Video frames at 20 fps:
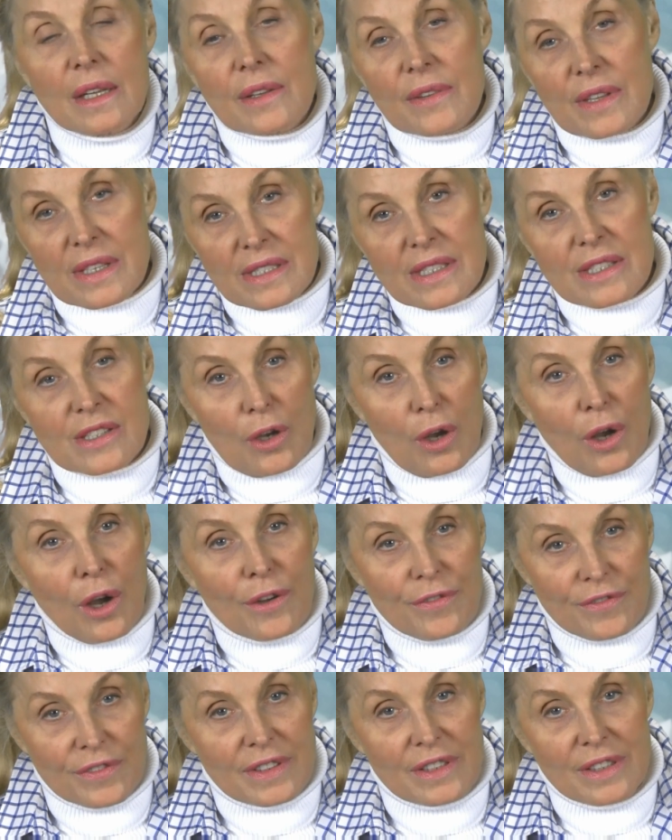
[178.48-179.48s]
This is
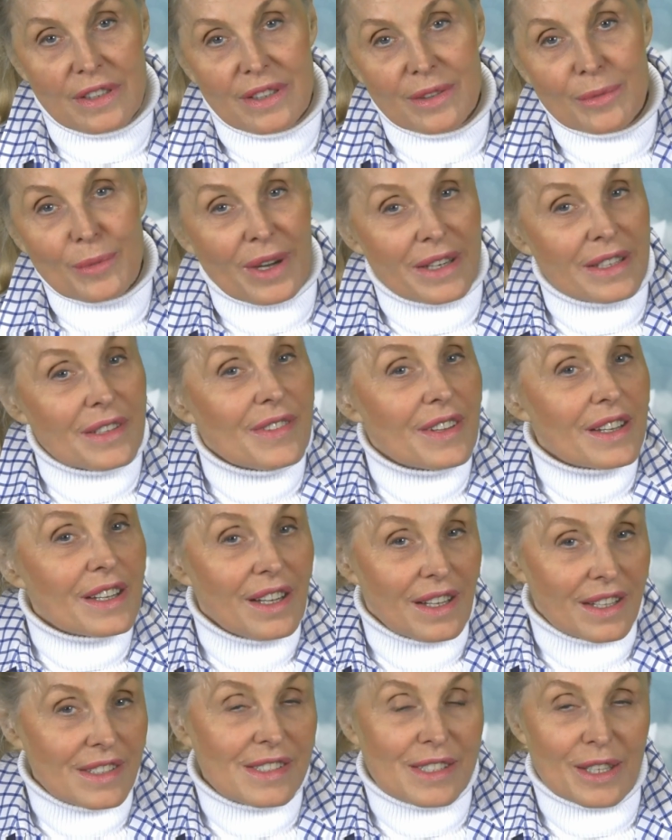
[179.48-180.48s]
often one of the
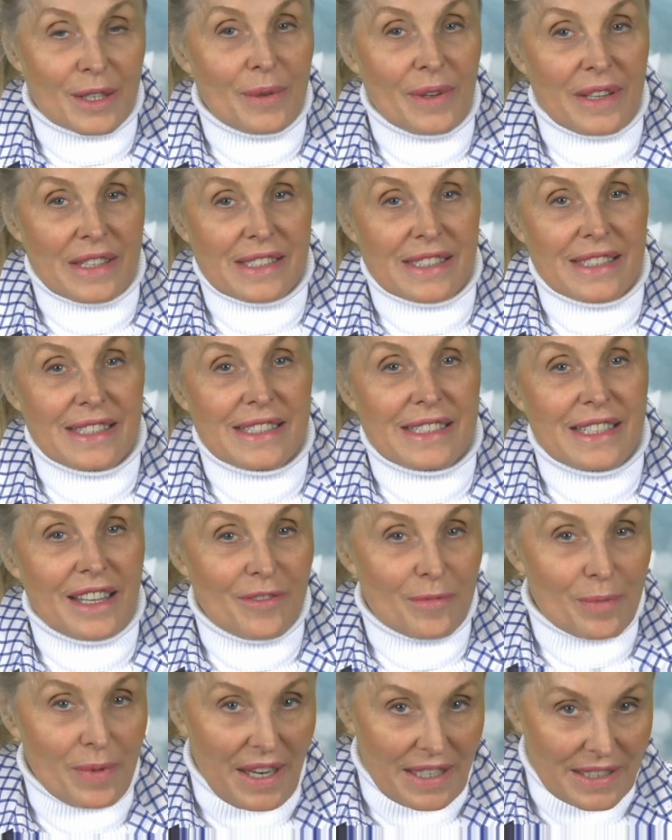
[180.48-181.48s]
consequences
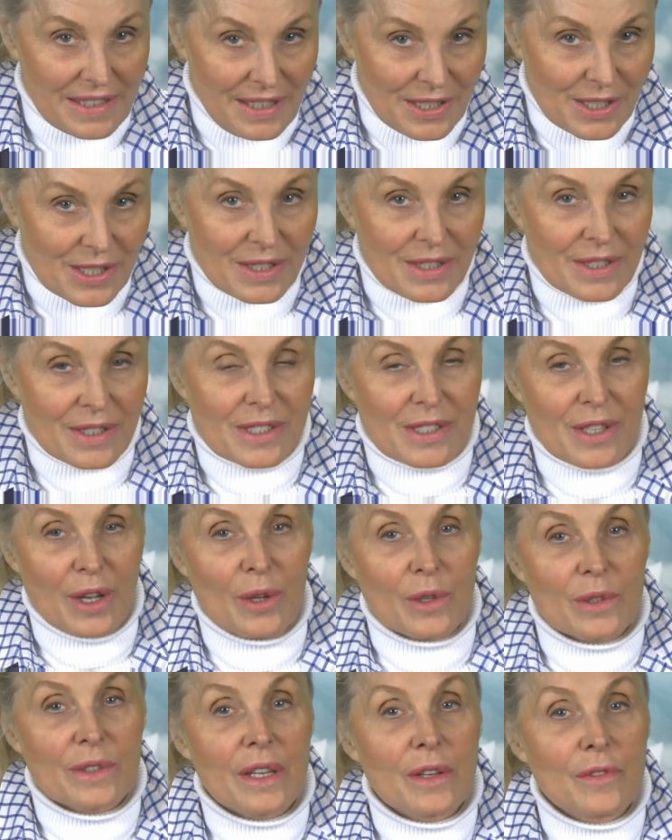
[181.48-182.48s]
of practitioners
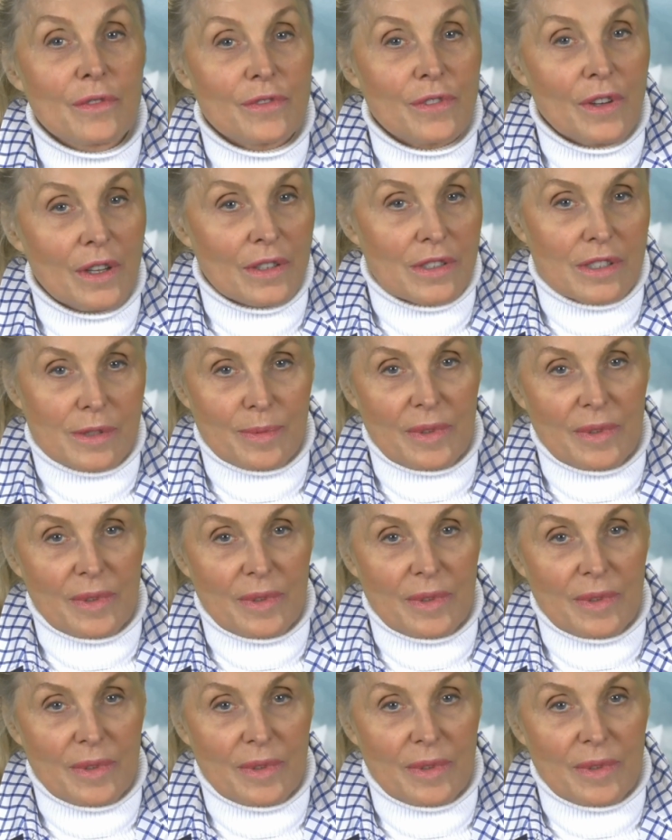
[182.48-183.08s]
holding false